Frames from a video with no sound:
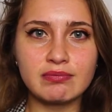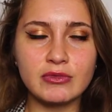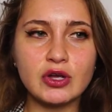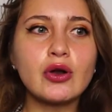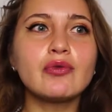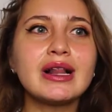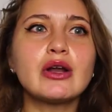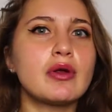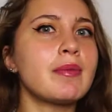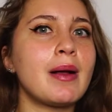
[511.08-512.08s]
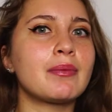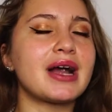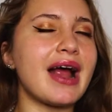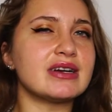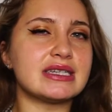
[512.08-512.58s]
you don't really remember
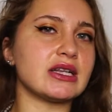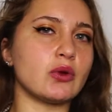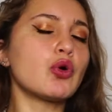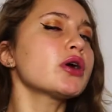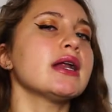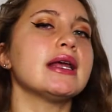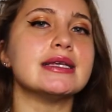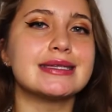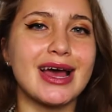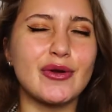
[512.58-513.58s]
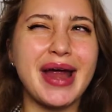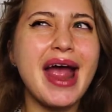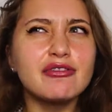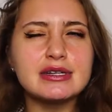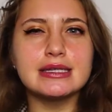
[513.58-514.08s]
every single word that he said or
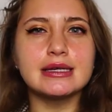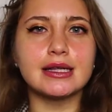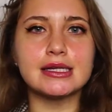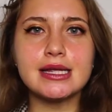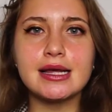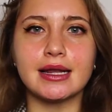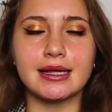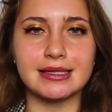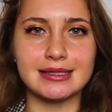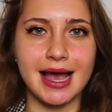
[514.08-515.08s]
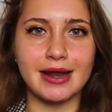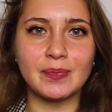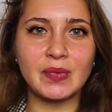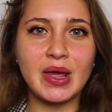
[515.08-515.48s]
every single idea that he said.